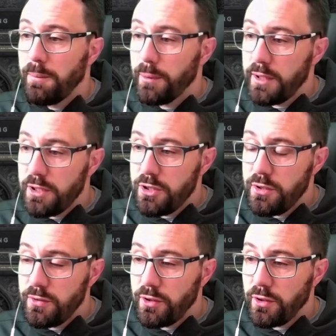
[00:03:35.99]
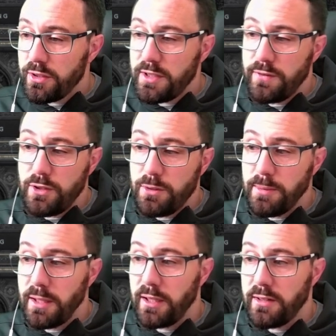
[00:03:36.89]
But the issue you've got if you do
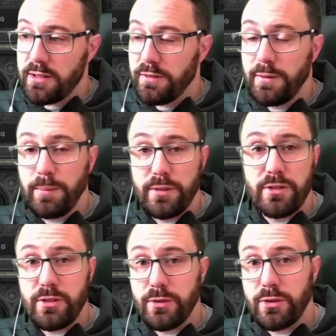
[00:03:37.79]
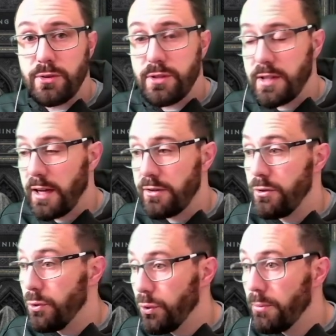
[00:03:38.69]
make yourself a Blizzard Sorceress as
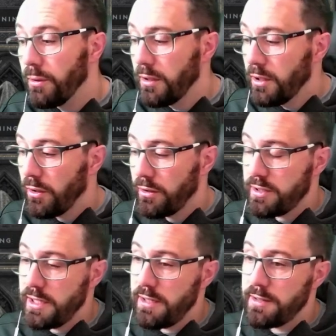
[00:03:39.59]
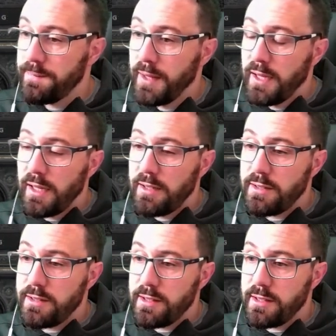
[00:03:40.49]
normal on a season
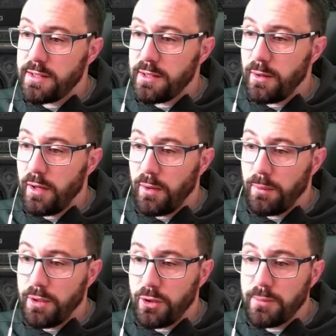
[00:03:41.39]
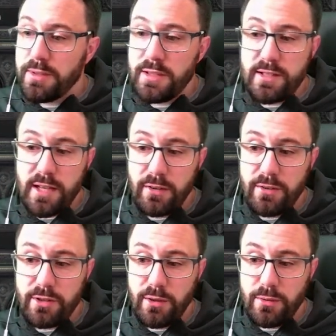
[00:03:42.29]
is that when you come to these
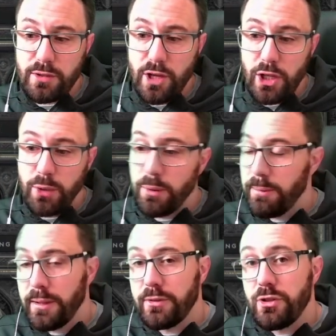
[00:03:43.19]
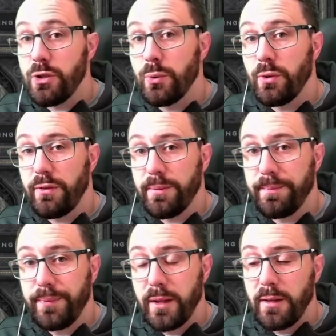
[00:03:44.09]
Terror Zones, you won't be able to do all of them,
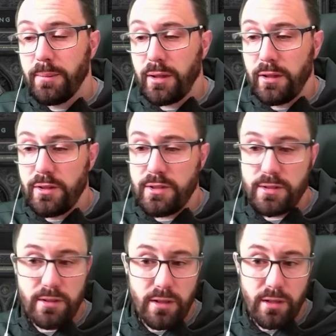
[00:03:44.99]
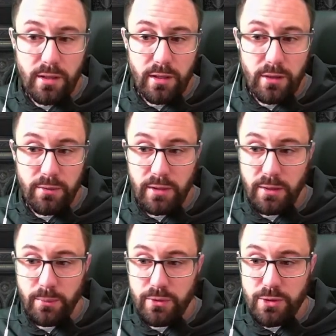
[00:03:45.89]
because you know, like
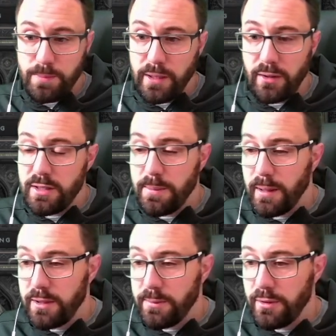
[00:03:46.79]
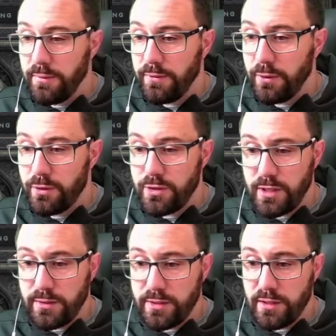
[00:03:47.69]
we've just been out in the Pandemonium Fortress
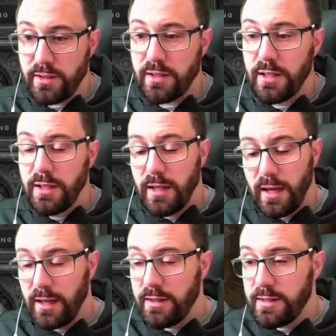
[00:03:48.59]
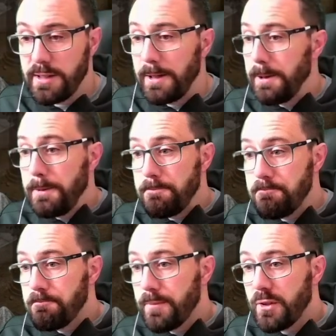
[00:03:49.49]
outside, and
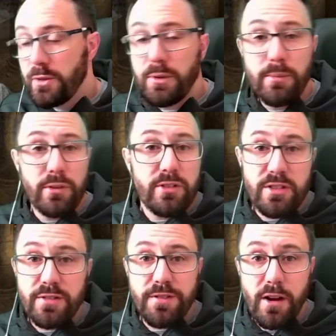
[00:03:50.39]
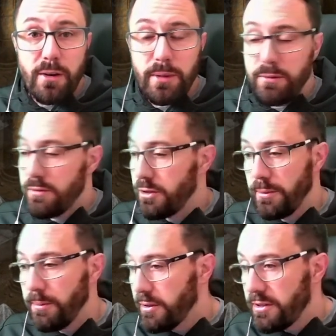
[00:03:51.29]
some of the monsters are fire immune, some
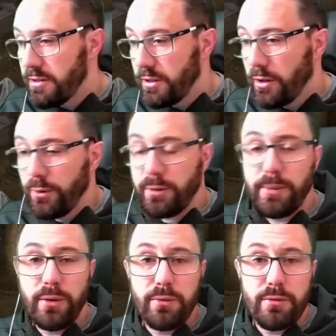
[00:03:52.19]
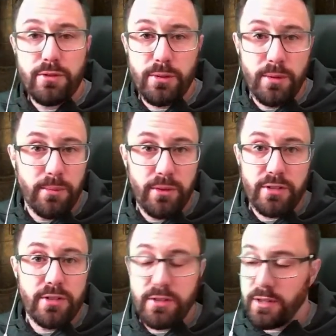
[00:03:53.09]
of the monsters are cold immune, some of the
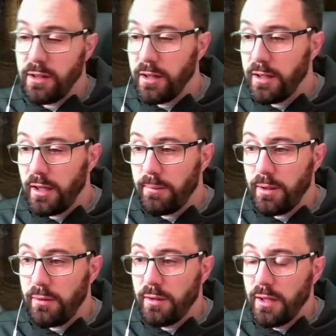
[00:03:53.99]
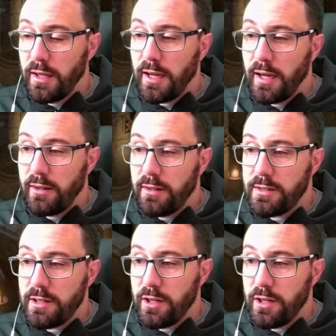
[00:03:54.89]
monsters are lightning immune, and